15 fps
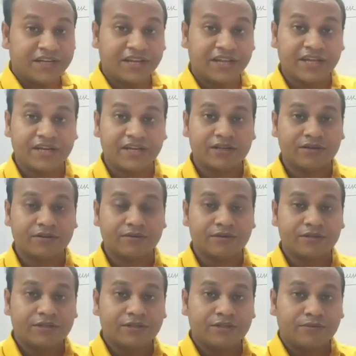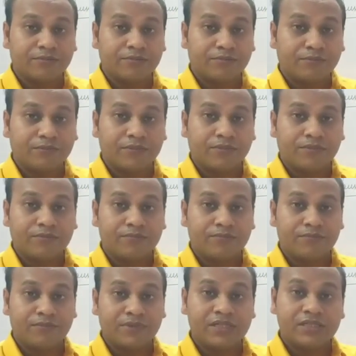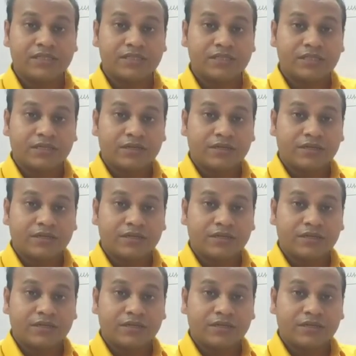rarer, means